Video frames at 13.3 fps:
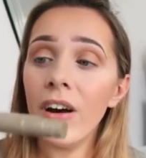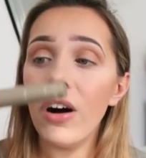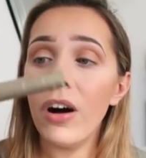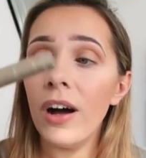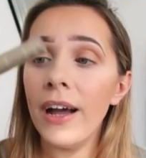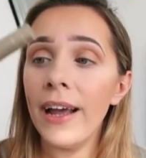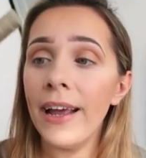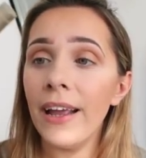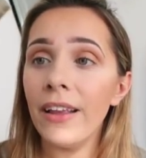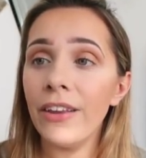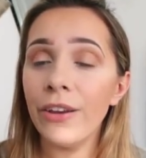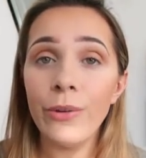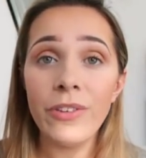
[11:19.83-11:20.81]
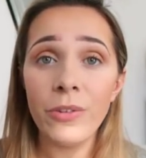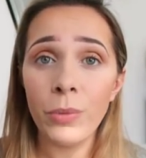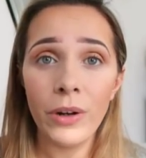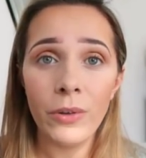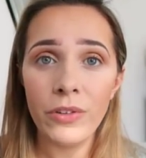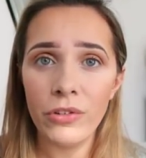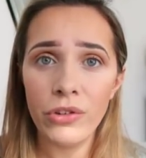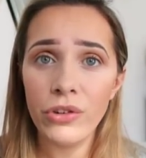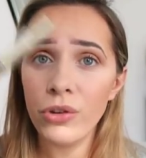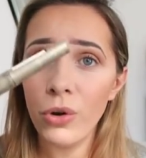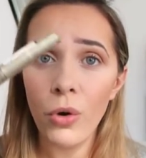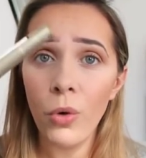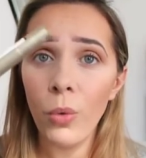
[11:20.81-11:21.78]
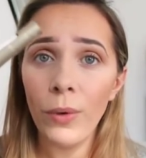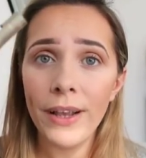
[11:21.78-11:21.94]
I used this when I was in school.